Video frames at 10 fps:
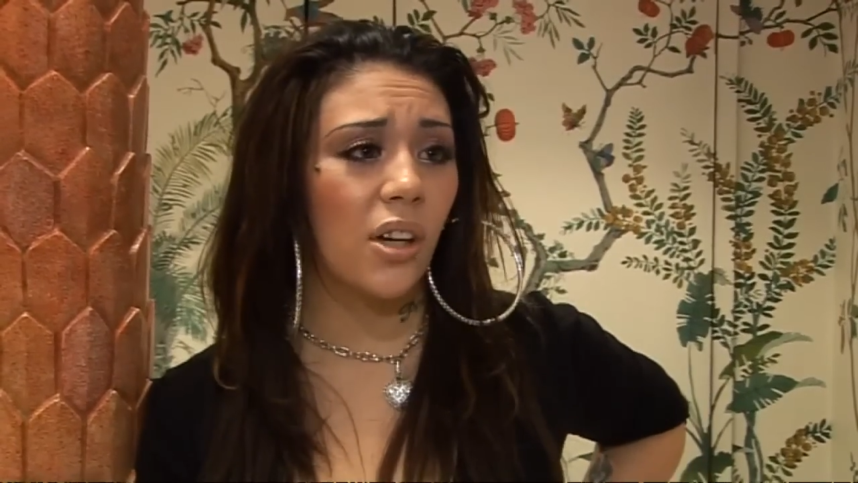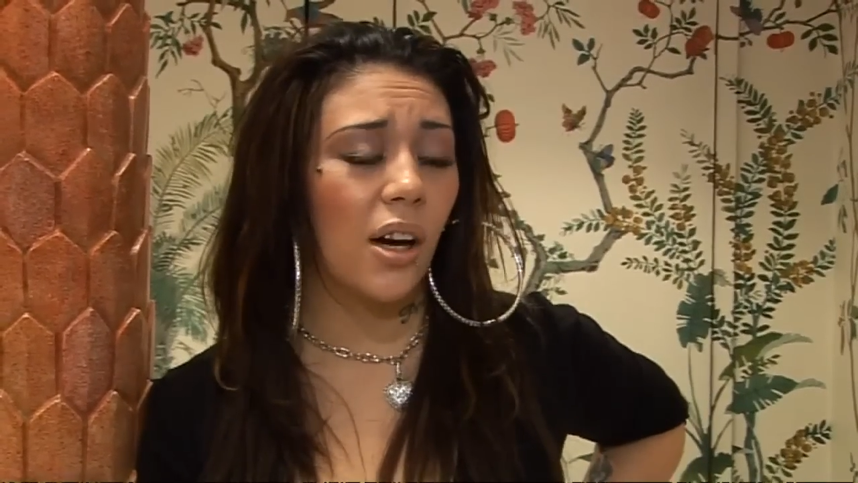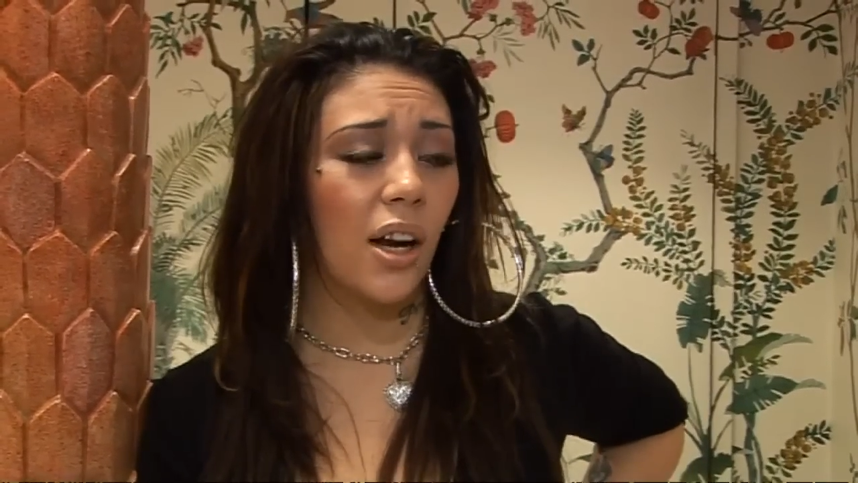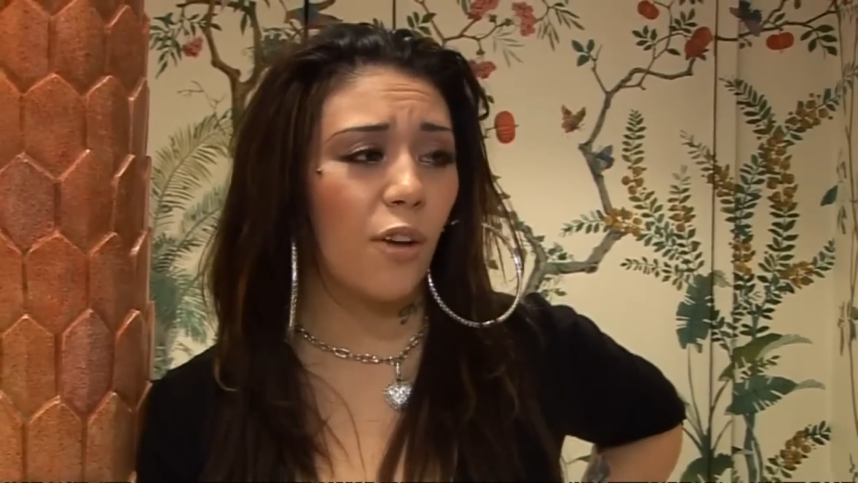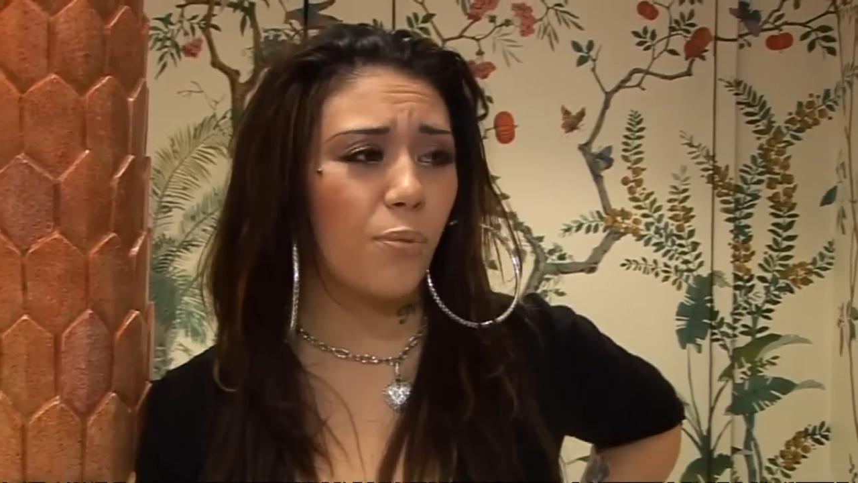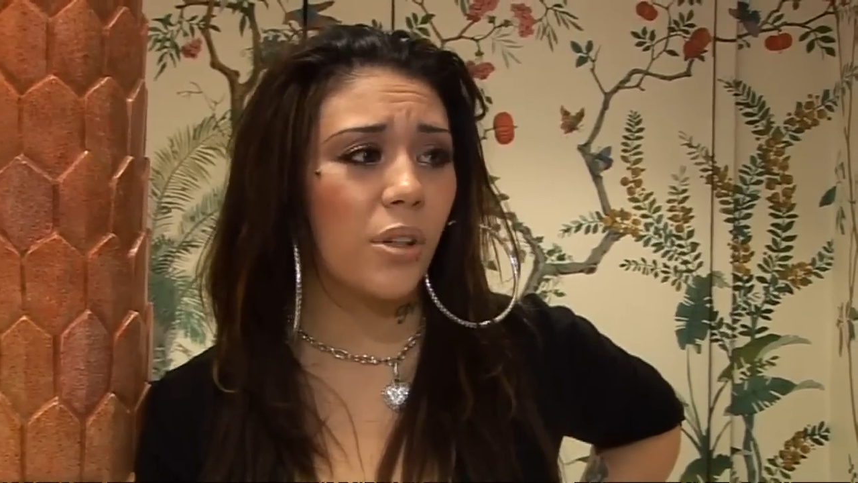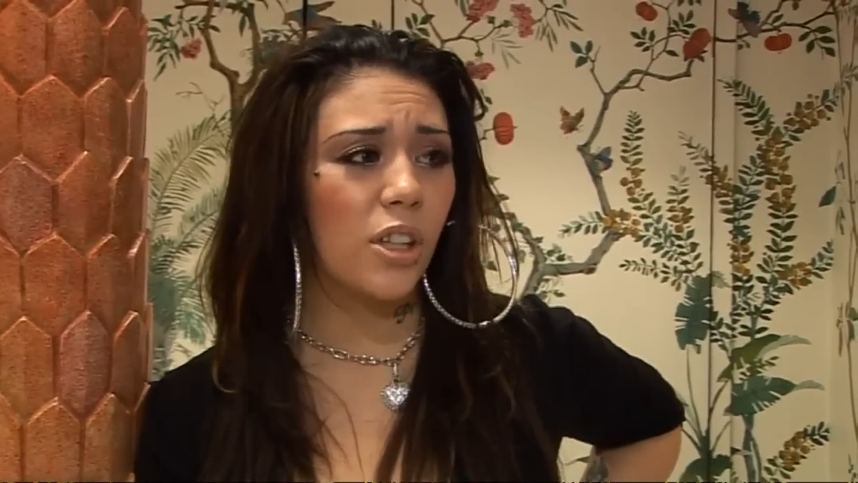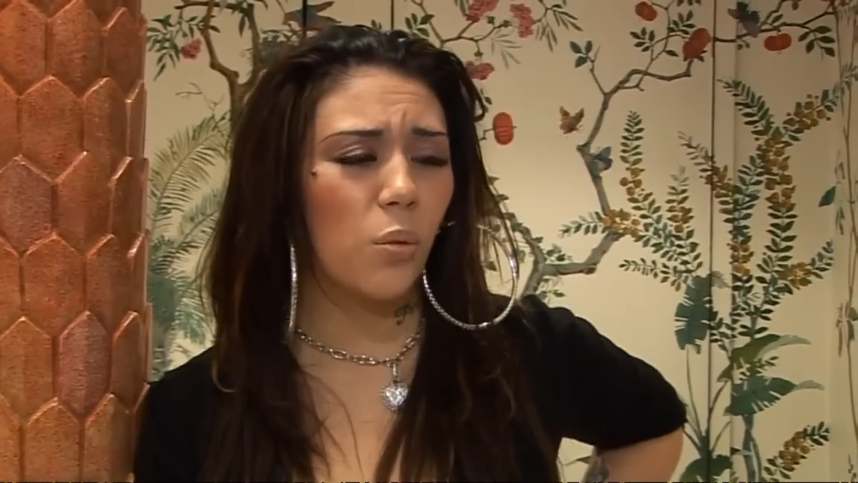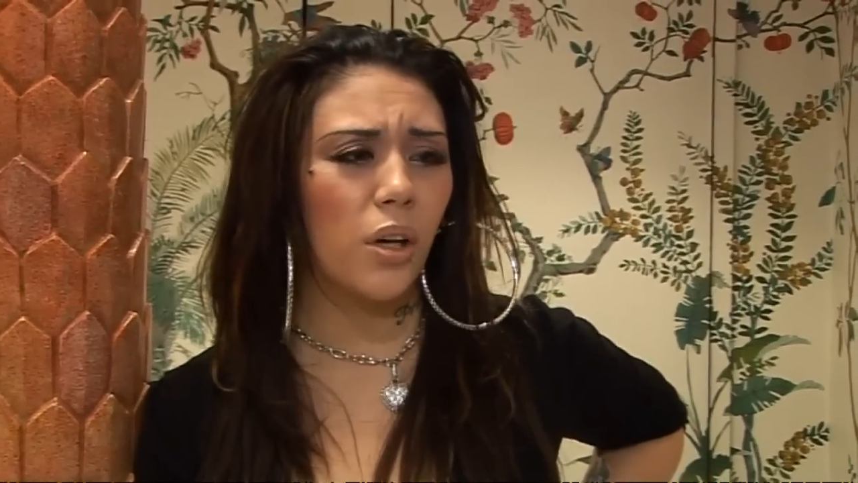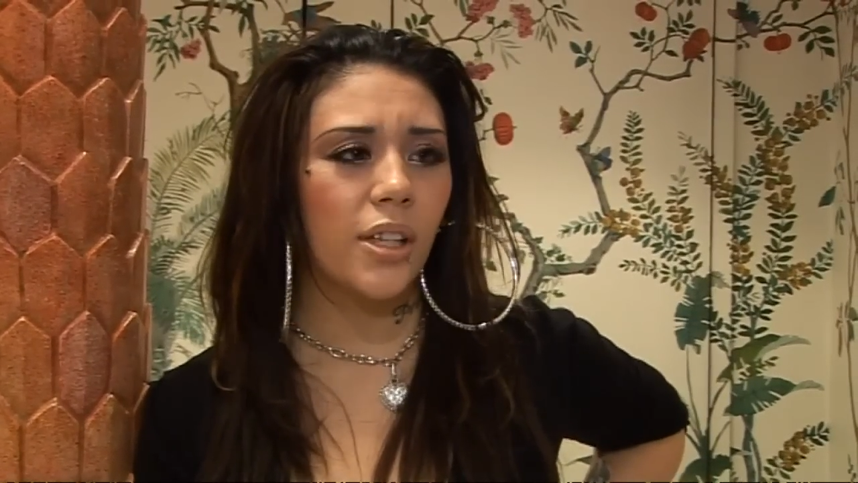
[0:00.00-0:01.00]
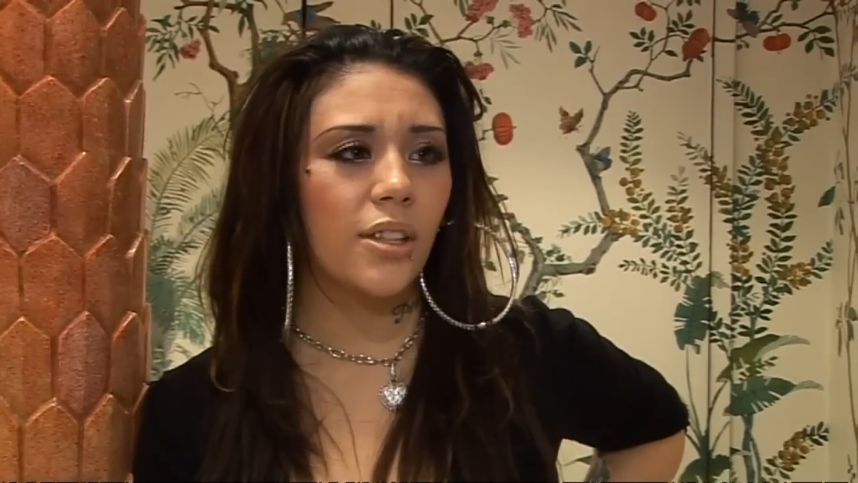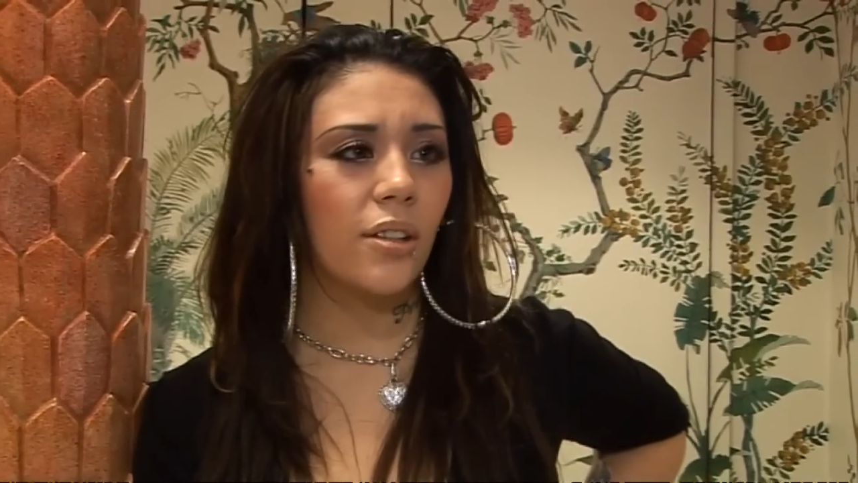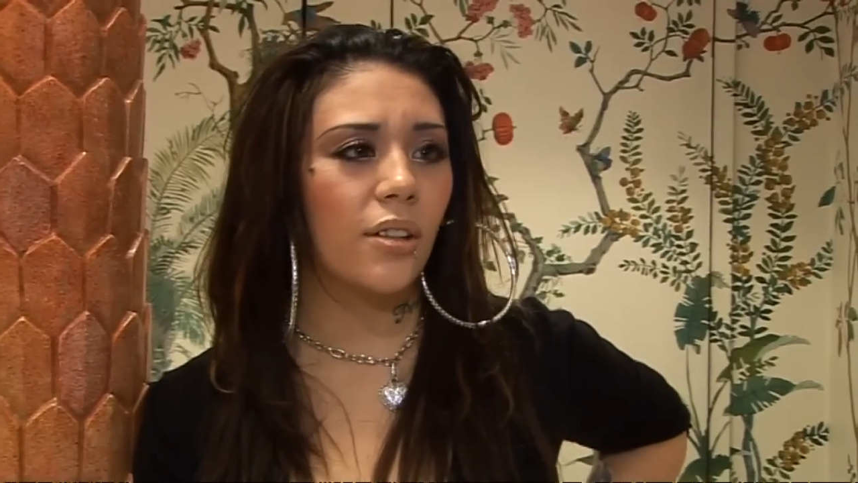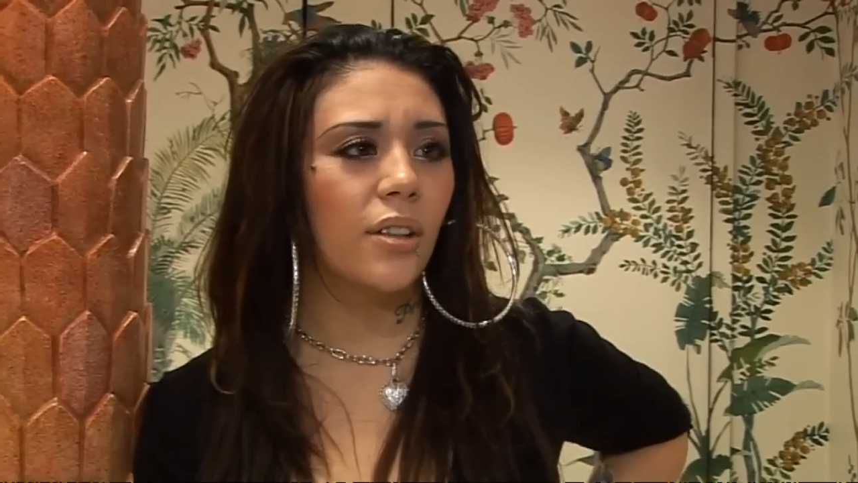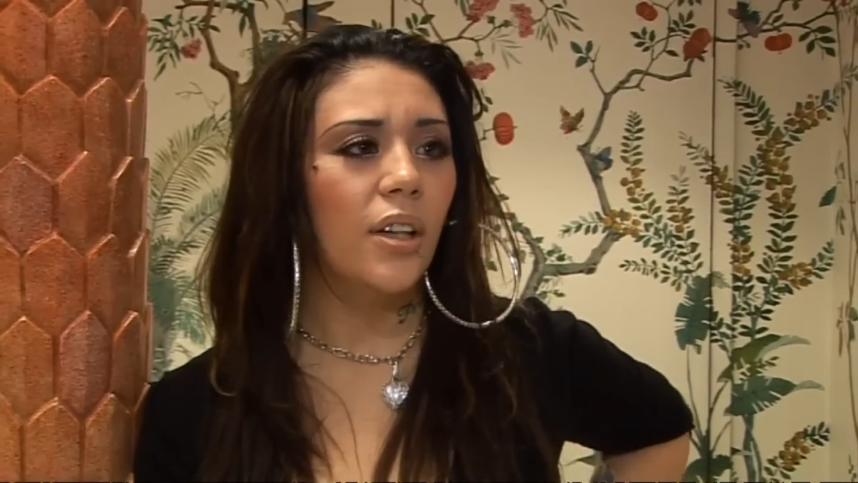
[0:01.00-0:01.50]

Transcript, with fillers: I left because I wanted to.